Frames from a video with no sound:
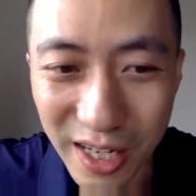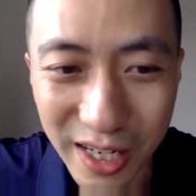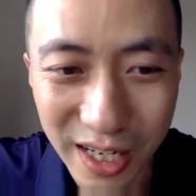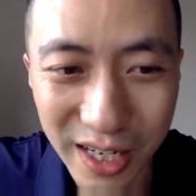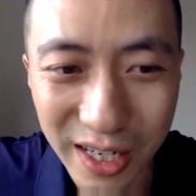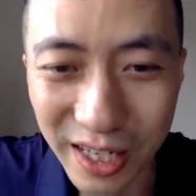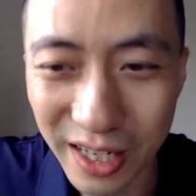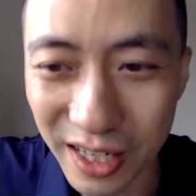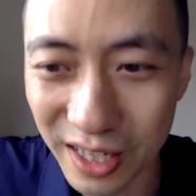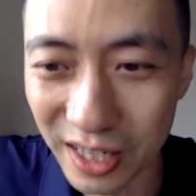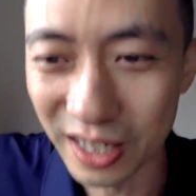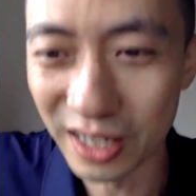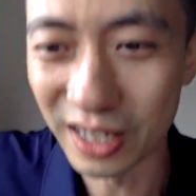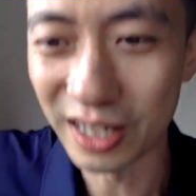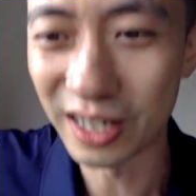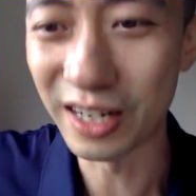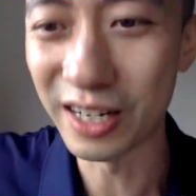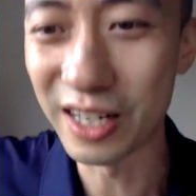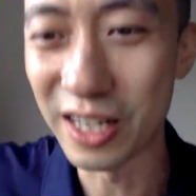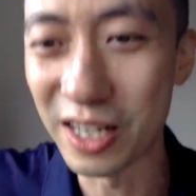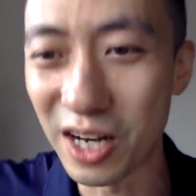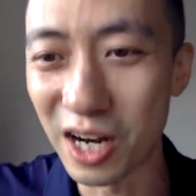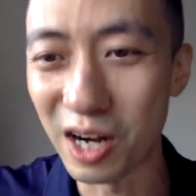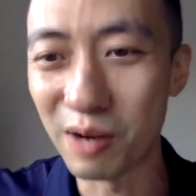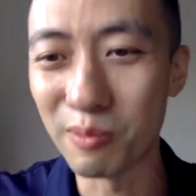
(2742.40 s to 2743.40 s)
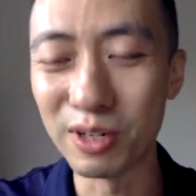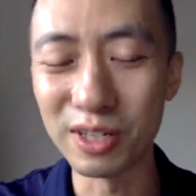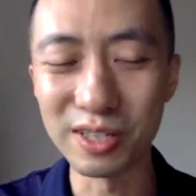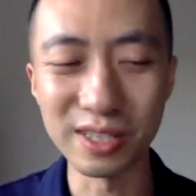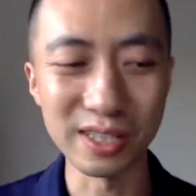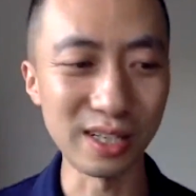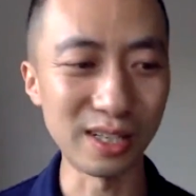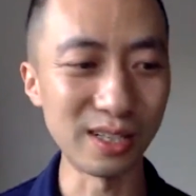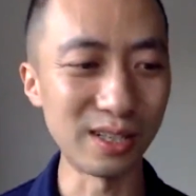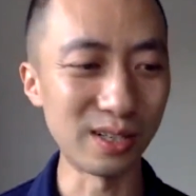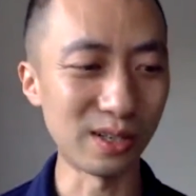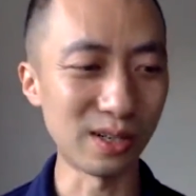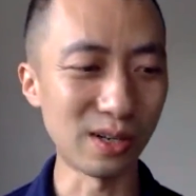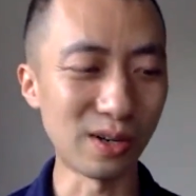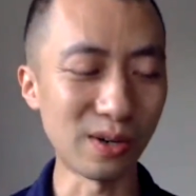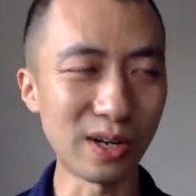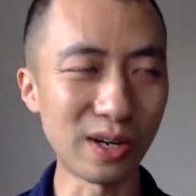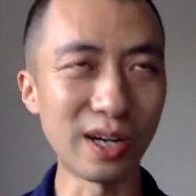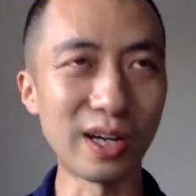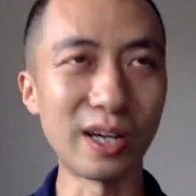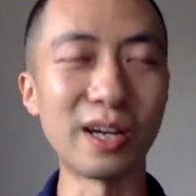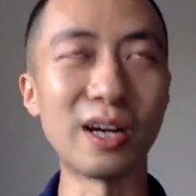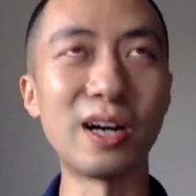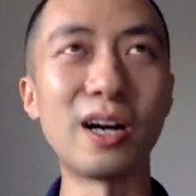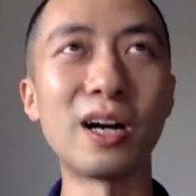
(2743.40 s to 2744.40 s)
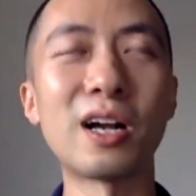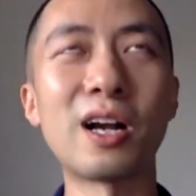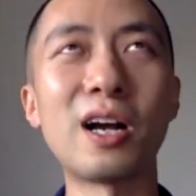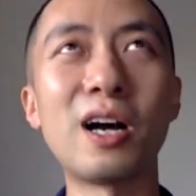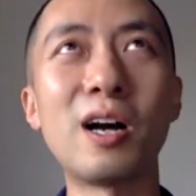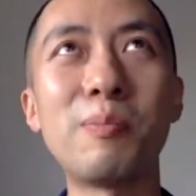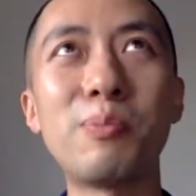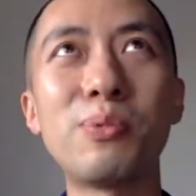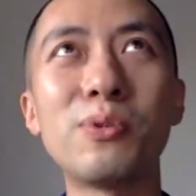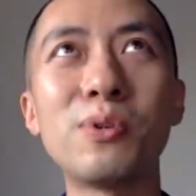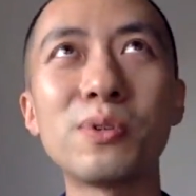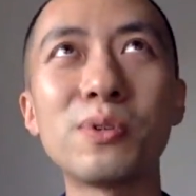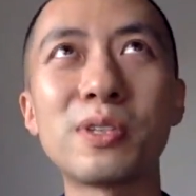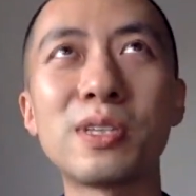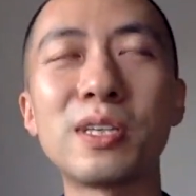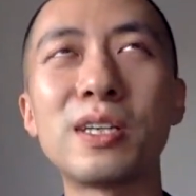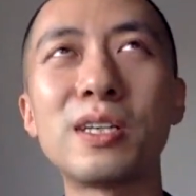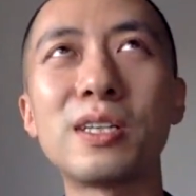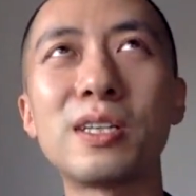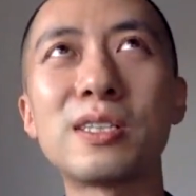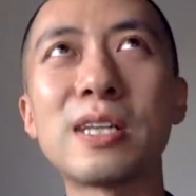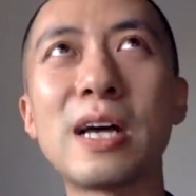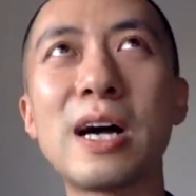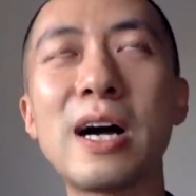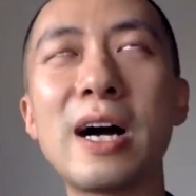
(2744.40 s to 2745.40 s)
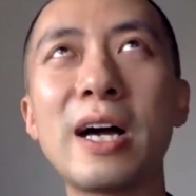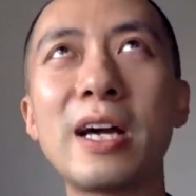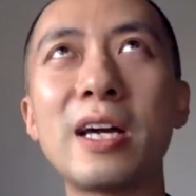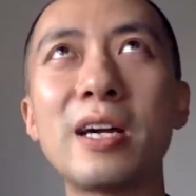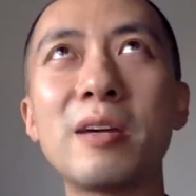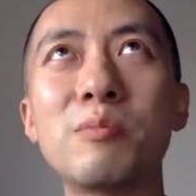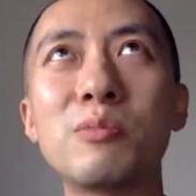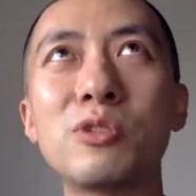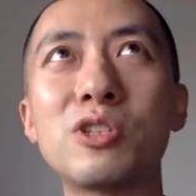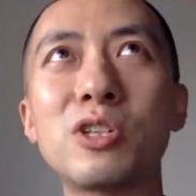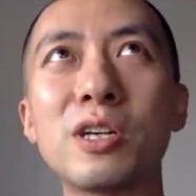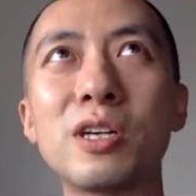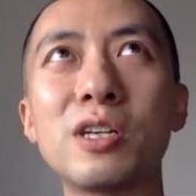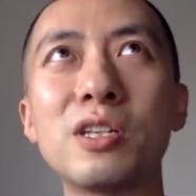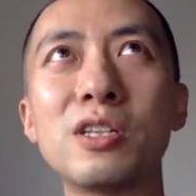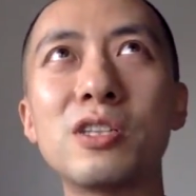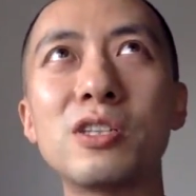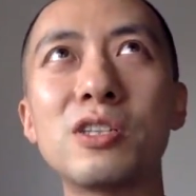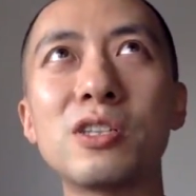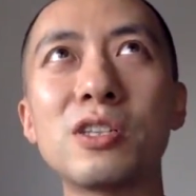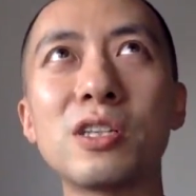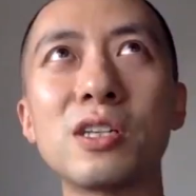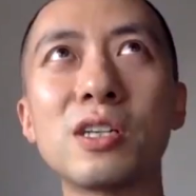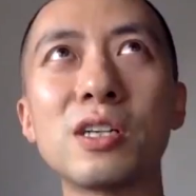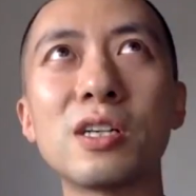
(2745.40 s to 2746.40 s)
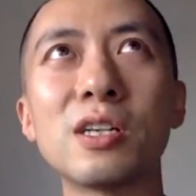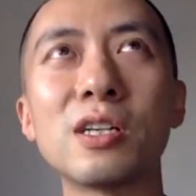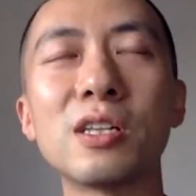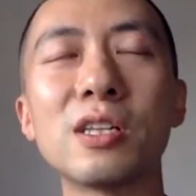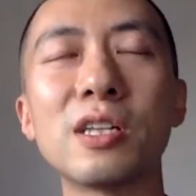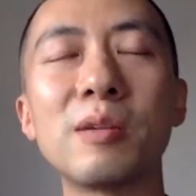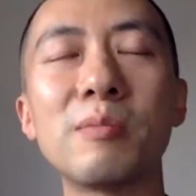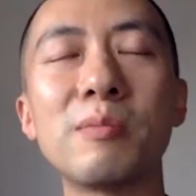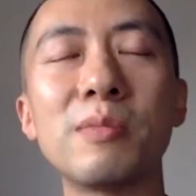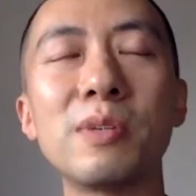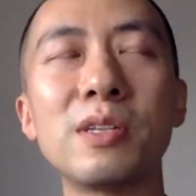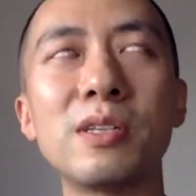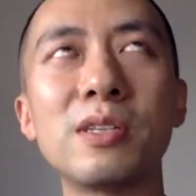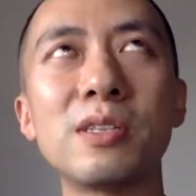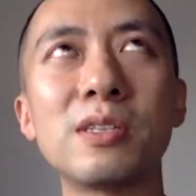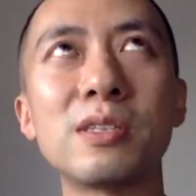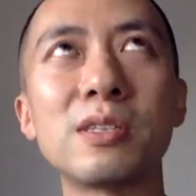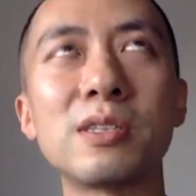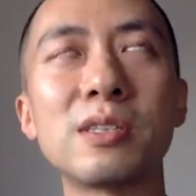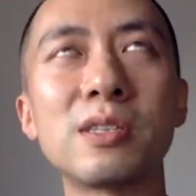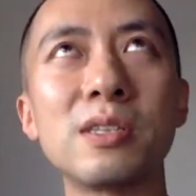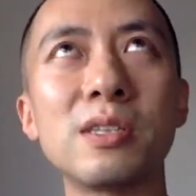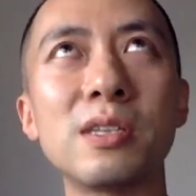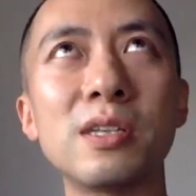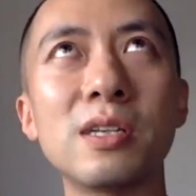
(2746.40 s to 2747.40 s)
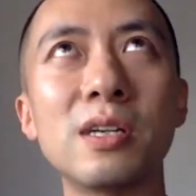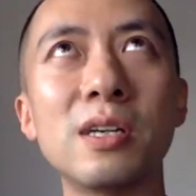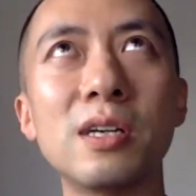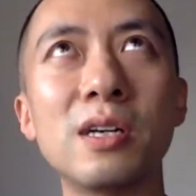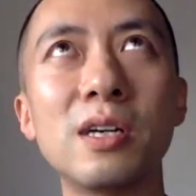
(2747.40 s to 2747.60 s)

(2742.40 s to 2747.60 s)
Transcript: an e-commerce seller. Okay, a couple of things I am changing. Let me see.